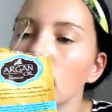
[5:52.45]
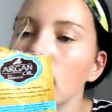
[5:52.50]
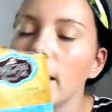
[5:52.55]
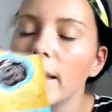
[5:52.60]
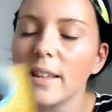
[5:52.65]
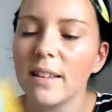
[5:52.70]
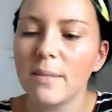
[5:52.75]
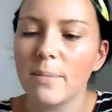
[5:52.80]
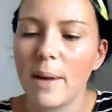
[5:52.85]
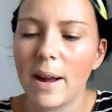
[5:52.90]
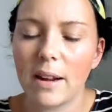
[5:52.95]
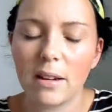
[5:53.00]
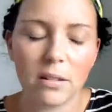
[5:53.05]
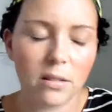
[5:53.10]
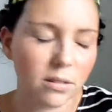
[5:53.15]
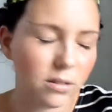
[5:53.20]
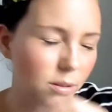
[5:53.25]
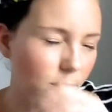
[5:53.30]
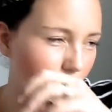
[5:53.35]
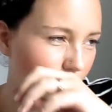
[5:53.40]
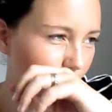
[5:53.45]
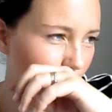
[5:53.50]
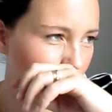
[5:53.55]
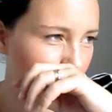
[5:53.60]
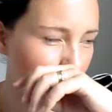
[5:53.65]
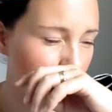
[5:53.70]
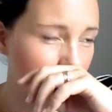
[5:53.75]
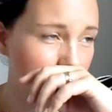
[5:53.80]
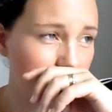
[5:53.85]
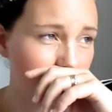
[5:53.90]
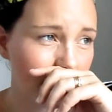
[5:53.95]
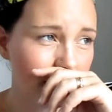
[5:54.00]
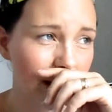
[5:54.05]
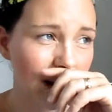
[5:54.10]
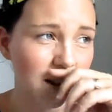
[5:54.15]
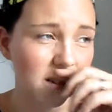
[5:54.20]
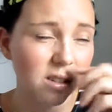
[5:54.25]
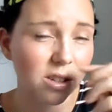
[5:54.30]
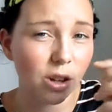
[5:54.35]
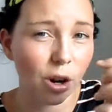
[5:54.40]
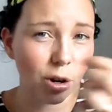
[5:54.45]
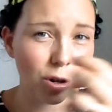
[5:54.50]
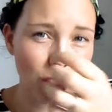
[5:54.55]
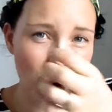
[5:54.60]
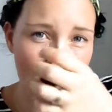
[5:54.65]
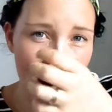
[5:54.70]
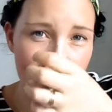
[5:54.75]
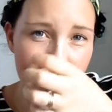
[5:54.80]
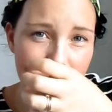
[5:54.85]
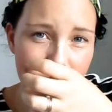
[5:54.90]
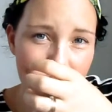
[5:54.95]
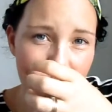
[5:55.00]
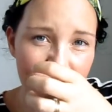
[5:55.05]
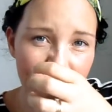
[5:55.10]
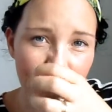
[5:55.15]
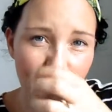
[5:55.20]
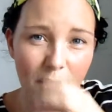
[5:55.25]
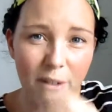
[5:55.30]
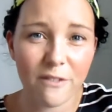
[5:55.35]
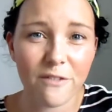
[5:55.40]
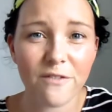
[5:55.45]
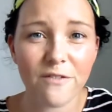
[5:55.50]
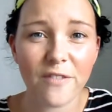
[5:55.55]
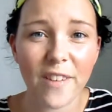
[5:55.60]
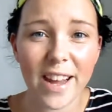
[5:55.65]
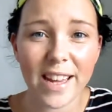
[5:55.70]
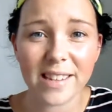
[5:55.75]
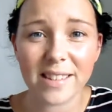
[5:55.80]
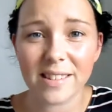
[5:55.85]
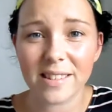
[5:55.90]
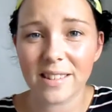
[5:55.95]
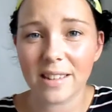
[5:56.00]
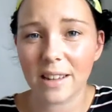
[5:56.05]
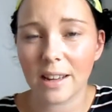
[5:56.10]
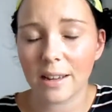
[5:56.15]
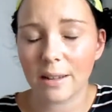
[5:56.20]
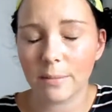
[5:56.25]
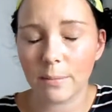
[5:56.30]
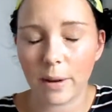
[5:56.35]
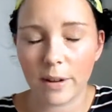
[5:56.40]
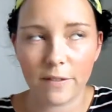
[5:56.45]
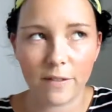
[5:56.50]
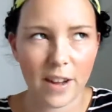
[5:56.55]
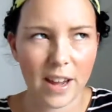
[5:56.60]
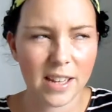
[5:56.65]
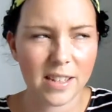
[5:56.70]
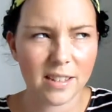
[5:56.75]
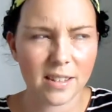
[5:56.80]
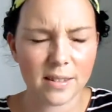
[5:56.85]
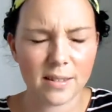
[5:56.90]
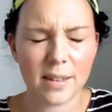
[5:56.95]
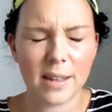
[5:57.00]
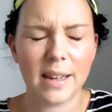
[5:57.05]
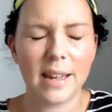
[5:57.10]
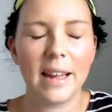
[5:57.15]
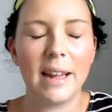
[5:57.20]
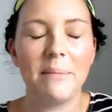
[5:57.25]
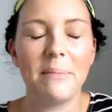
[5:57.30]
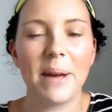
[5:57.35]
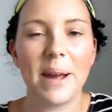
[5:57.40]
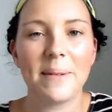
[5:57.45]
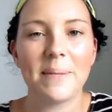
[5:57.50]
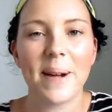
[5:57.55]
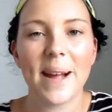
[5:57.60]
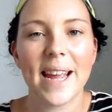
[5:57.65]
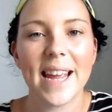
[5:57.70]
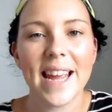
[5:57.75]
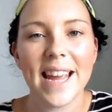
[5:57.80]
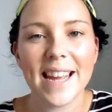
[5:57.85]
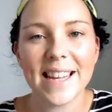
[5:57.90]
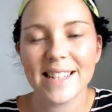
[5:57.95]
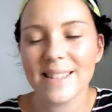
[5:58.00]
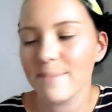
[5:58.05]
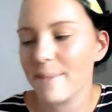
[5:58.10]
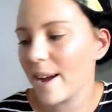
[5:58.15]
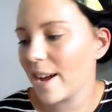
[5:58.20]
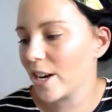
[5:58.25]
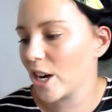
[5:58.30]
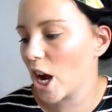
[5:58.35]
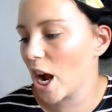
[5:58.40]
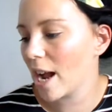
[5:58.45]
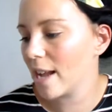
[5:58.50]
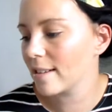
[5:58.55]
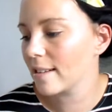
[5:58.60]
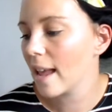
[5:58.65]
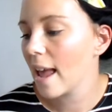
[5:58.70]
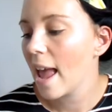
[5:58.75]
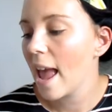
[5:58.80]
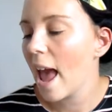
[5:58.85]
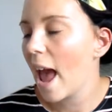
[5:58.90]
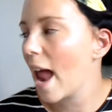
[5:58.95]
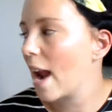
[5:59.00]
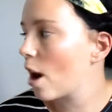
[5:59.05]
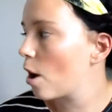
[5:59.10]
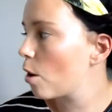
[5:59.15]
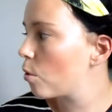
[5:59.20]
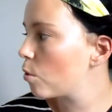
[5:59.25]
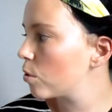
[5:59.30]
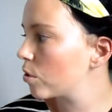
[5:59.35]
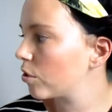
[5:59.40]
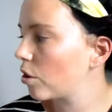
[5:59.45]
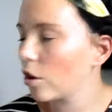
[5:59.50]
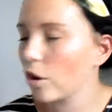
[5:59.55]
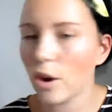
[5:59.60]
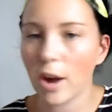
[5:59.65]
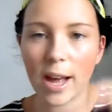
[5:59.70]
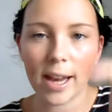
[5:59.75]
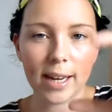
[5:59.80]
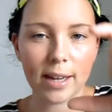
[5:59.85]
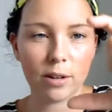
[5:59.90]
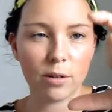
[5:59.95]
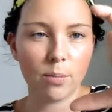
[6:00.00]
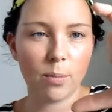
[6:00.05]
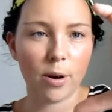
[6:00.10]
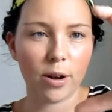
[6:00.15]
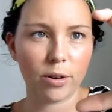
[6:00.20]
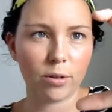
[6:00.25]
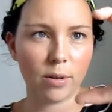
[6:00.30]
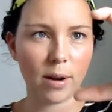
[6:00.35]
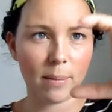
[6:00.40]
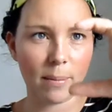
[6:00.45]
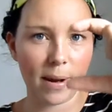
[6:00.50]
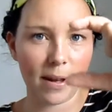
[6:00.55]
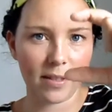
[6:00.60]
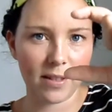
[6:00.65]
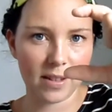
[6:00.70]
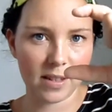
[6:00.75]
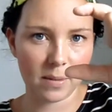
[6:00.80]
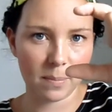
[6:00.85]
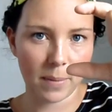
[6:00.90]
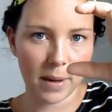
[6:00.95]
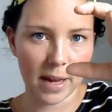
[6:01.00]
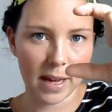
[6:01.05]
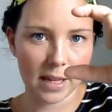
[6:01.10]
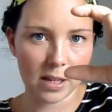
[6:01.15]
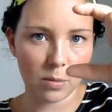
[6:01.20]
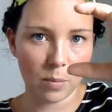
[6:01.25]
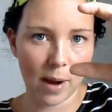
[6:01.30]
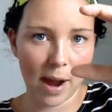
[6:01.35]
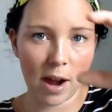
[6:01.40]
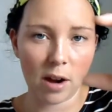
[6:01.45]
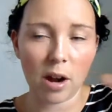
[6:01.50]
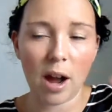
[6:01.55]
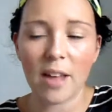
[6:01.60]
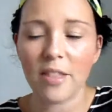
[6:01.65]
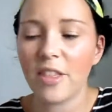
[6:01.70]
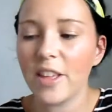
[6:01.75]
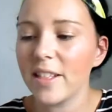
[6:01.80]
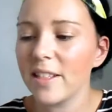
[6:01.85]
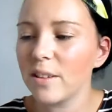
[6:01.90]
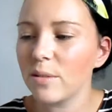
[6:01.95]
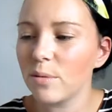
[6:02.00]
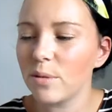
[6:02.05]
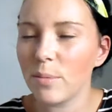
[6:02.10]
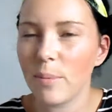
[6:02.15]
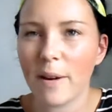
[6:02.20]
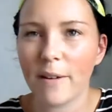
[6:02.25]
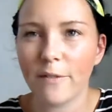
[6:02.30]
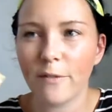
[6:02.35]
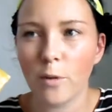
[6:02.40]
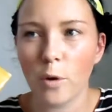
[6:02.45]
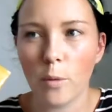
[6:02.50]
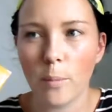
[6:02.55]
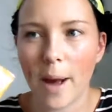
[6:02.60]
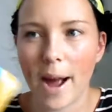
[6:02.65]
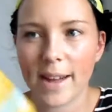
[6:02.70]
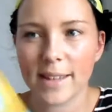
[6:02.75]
it smelled, it's on my face, it smelled so nice. It left my face, it made my hair smell nice. And I also got a little bottle about this big as well. I think this was about $4.